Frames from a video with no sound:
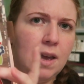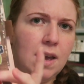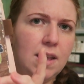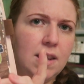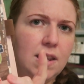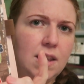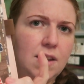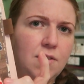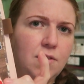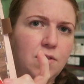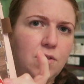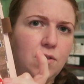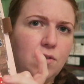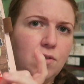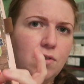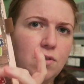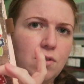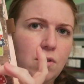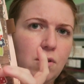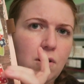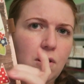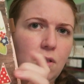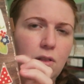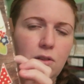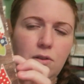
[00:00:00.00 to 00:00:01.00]
and I've used
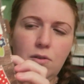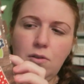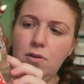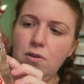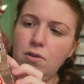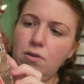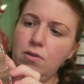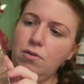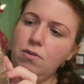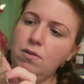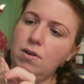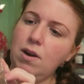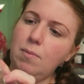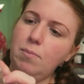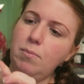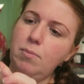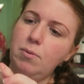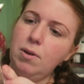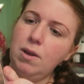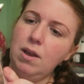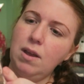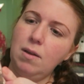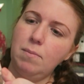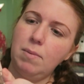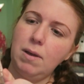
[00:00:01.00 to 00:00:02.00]
all the
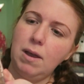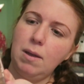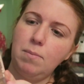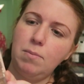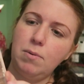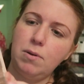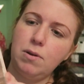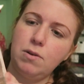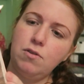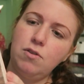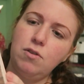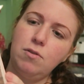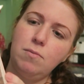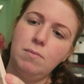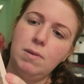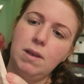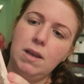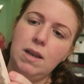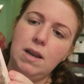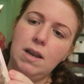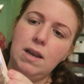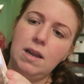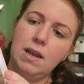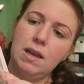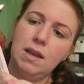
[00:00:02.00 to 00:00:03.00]
scrapbooking paper to
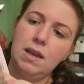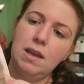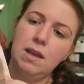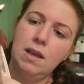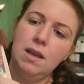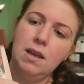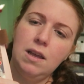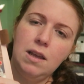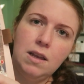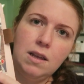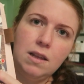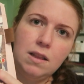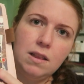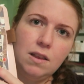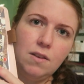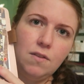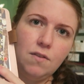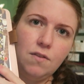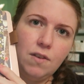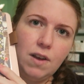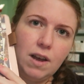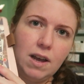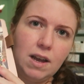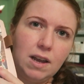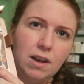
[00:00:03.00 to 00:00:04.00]
make like
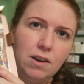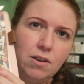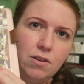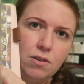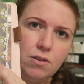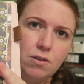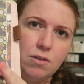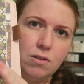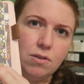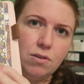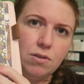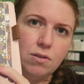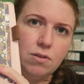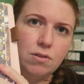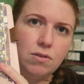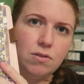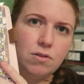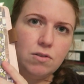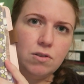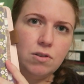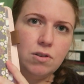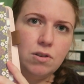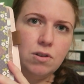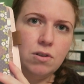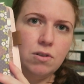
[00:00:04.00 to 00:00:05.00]

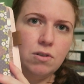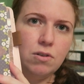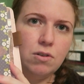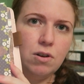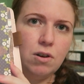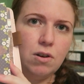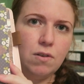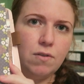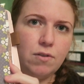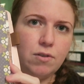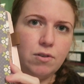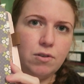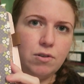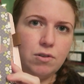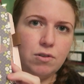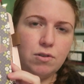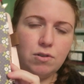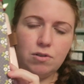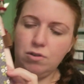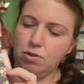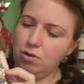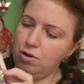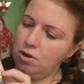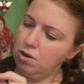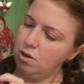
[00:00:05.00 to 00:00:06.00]
dividers,
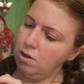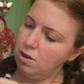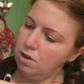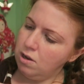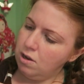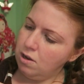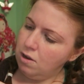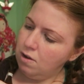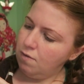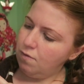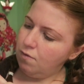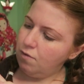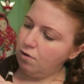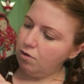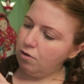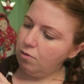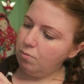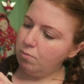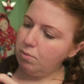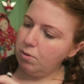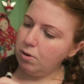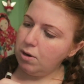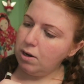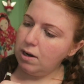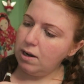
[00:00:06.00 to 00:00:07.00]
covers for the
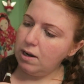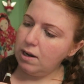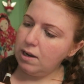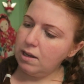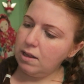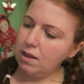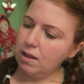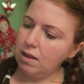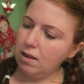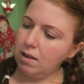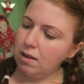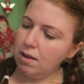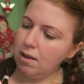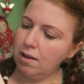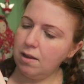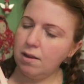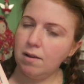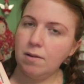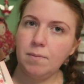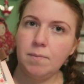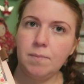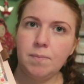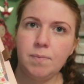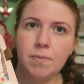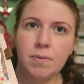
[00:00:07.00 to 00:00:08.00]
booklets,
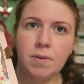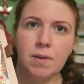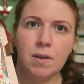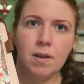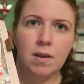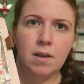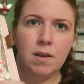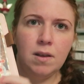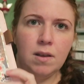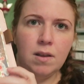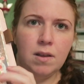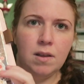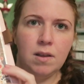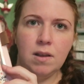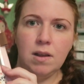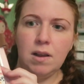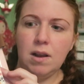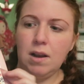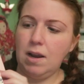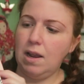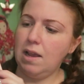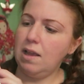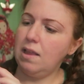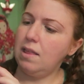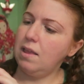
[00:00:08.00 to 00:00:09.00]

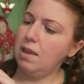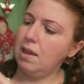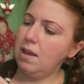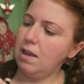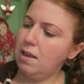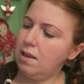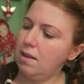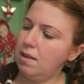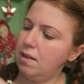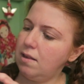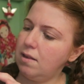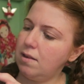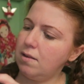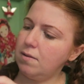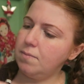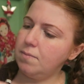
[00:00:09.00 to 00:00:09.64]
like this,